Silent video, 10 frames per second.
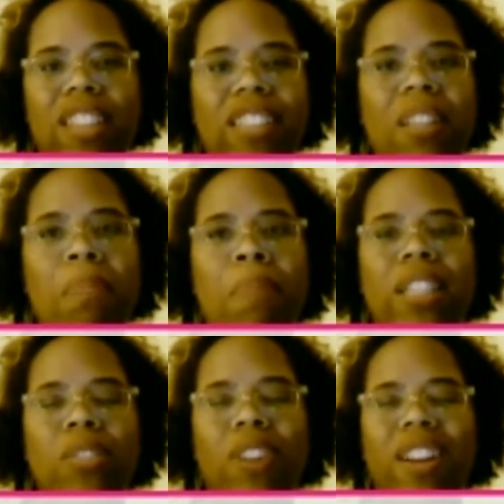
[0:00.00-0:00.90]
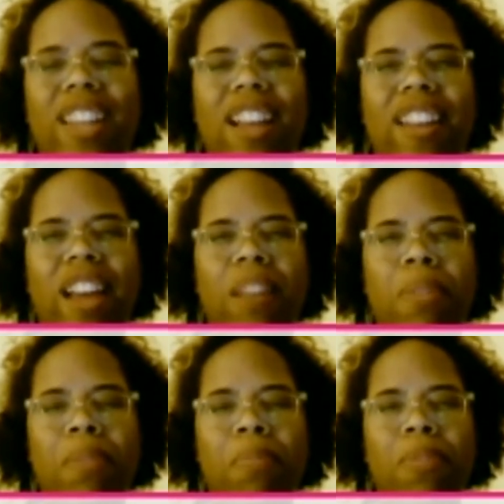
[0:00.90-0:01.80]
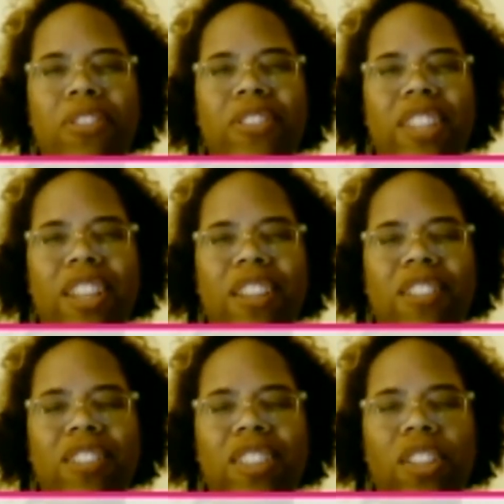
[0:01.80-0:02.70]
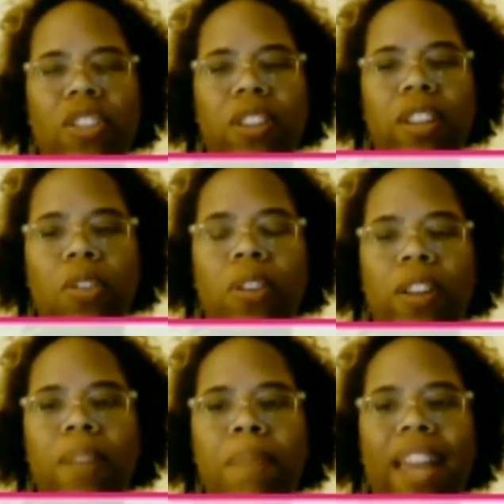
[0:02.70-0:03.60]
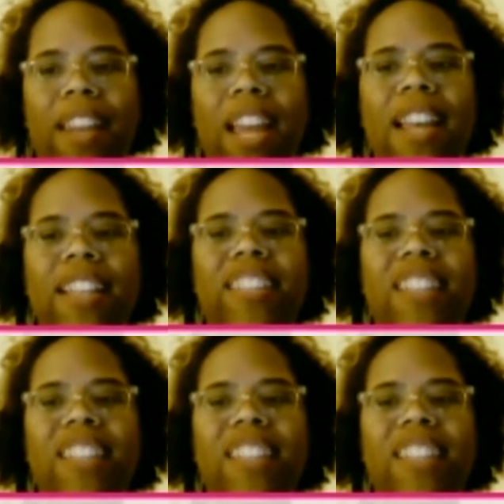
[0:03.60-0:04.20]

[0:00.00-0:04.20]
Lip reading: that's a buzzword that a lot of people use. You can Google a man.